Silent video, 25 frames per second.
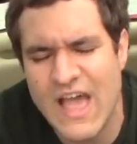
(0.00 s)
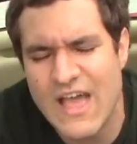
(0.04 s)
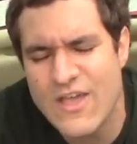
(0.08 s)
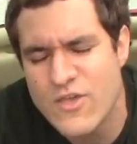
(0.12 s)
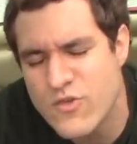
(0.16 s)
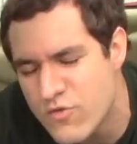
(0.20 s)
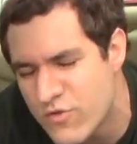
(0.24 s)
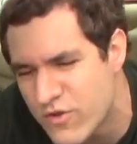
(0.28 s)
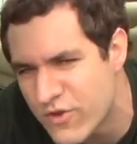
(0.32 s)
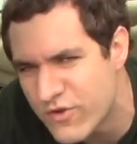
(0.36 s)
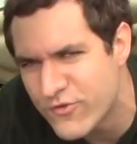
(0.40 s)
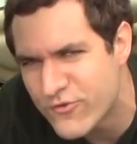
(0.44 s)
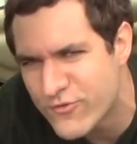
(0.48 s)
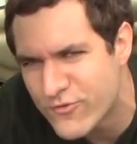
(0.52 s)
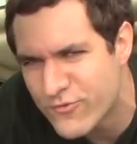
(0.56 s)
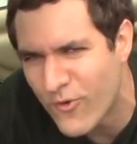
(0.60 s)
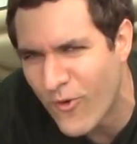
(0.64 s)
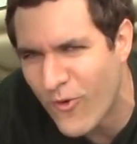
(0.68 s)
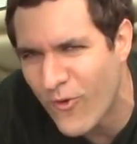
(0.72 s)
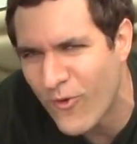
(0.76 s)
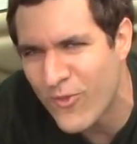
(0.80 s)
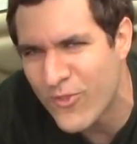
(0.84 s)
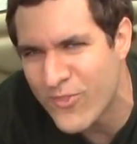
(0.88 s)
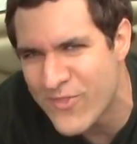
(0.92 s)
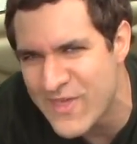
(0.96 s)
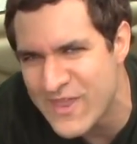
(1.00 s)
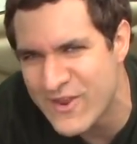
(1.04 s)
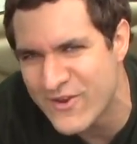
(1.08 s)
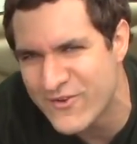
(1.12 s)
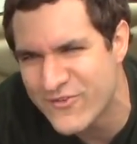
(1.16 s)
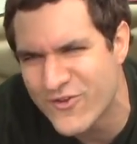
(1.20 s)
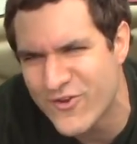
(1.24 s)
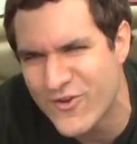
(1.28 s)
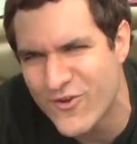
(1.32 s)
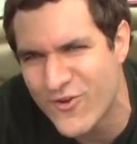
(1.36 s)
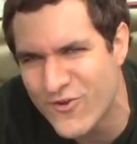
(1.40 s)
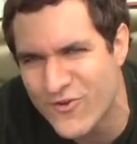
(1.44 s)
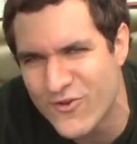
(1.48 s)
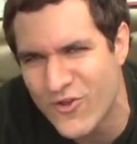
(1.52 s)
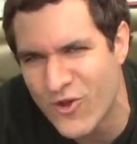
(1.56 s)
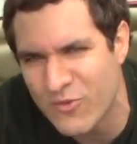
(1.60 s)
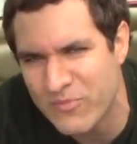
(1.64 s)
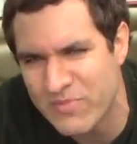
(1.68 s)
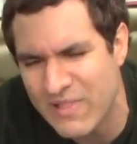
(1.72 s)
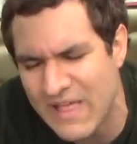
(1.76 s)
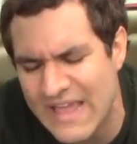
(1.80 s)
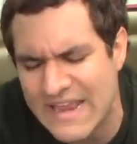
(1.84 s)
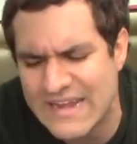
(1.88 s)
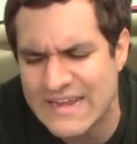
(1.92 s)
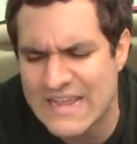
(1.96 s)
how you control the interior dome
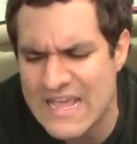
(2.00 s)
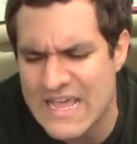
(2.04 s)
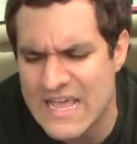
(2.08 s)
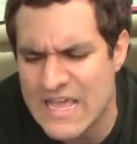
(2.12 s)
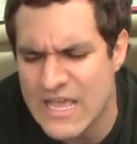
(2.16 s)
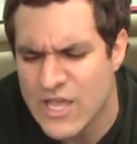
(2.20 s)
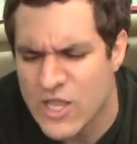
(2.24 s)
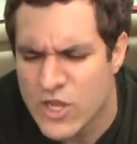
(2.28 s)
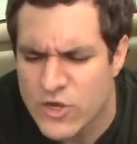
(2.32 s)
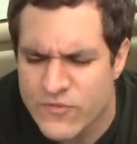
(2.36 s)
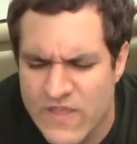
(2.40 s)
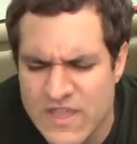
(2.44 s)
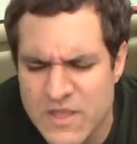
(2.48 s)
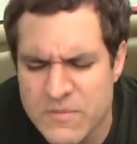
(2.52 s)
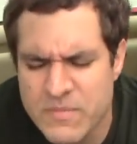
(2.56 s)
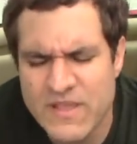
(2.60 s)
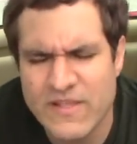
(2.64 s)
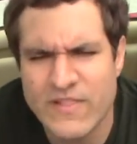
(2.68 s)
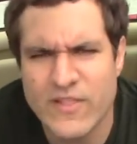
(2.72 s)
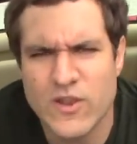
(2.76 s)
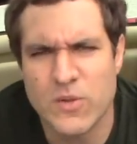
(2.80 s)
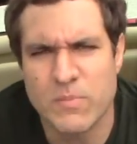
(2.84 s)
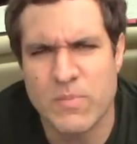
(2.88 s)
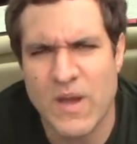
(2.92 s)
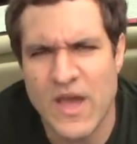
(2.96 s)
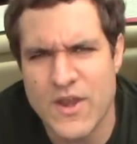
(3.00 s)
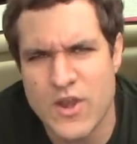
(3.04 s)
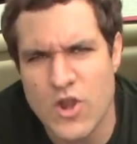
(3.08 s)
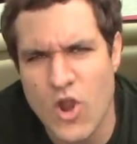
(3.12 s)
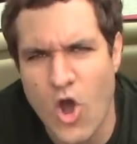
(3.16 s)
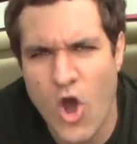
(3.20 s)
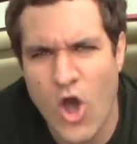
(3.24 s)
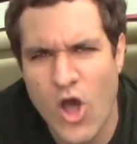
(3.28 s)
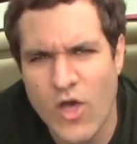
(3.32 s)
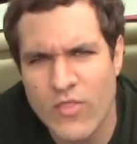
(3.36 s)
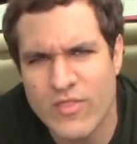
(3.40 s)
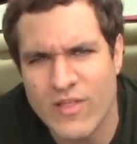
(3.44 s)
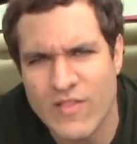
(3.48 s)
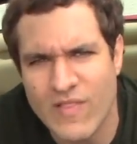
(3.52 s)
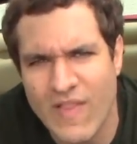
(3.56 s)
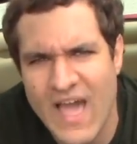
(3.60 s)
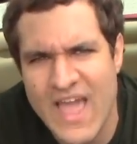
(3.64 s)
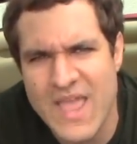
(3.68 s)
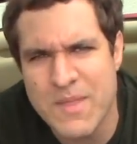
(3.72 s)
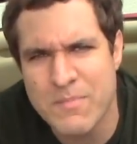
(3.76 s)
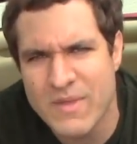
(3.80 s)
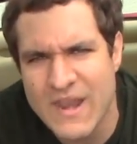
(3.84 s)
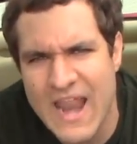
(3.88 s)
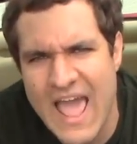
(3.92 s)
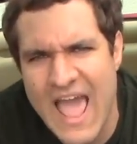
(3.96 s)
light. You'd think it'd be a little button on the
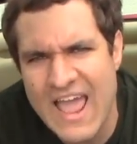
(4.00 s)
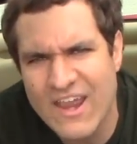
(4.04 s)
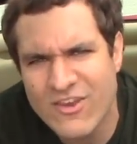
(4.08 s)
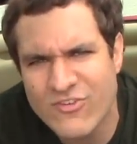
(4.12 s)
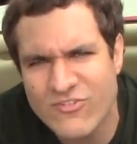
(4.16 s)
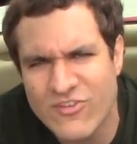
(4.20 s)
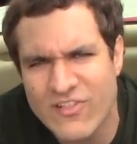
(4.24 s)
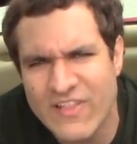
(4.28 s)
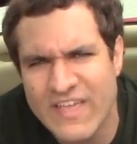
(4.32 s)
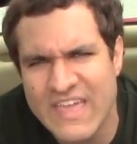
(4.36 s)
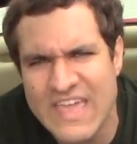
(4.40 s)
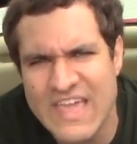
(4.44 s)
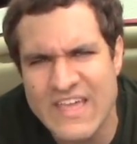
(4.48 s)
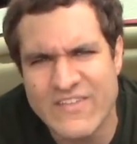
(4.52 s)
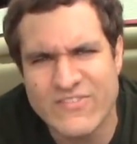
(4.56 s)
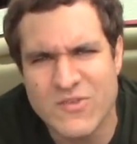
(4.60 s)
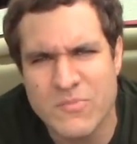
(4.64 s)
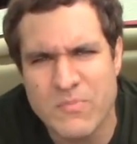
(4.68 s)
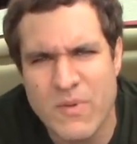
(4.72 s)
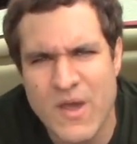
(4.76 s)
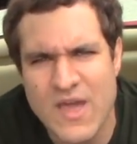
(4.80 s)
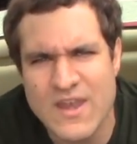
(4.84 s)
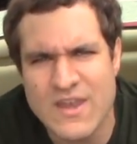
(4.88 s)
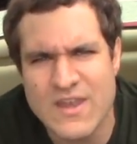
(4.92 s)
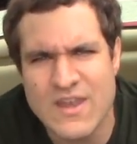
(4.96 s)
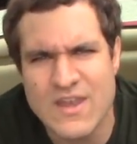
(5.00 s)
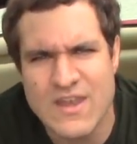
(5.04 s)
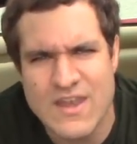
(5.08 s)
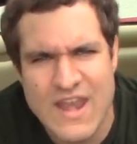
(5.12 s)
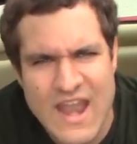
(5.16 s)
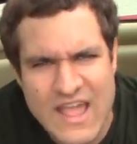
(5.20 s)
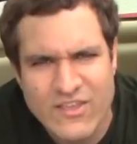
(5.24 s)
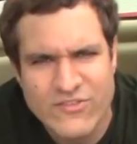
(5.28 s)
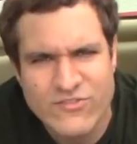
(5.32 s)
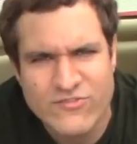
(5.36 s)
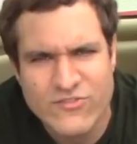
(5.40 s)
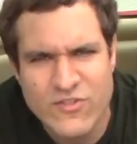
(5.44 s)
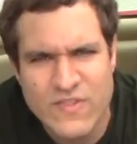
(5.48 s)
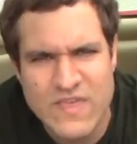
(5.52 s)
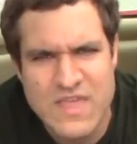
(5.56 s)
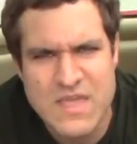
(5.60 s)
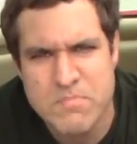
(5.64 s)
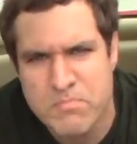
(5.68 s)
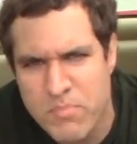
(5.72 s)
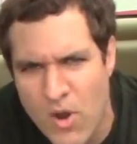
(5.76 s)
light, but actually it's a button next to the